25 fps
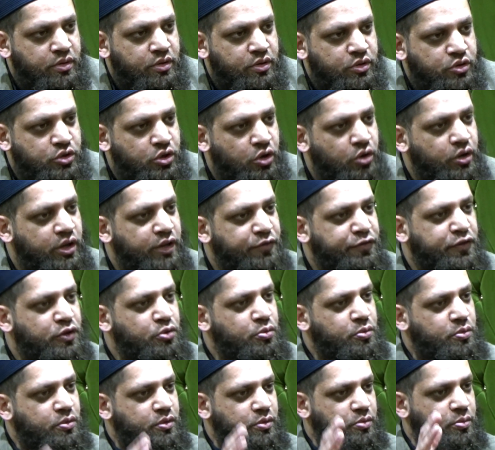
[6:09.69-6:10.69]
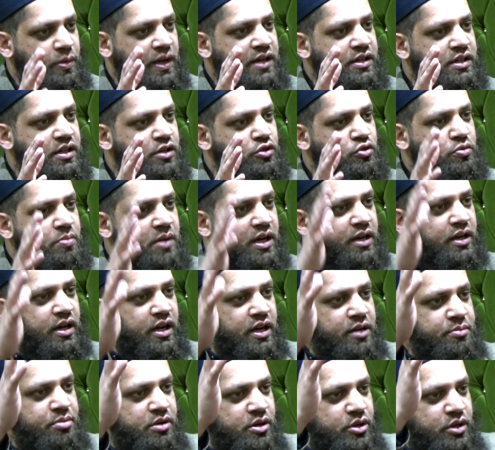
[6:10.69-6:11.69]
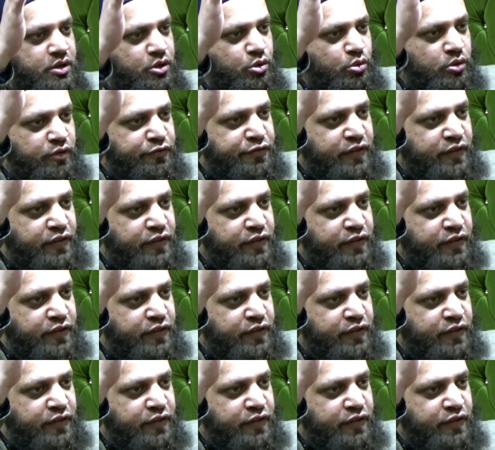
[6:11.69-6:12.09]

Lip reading: So if you went into my library, you will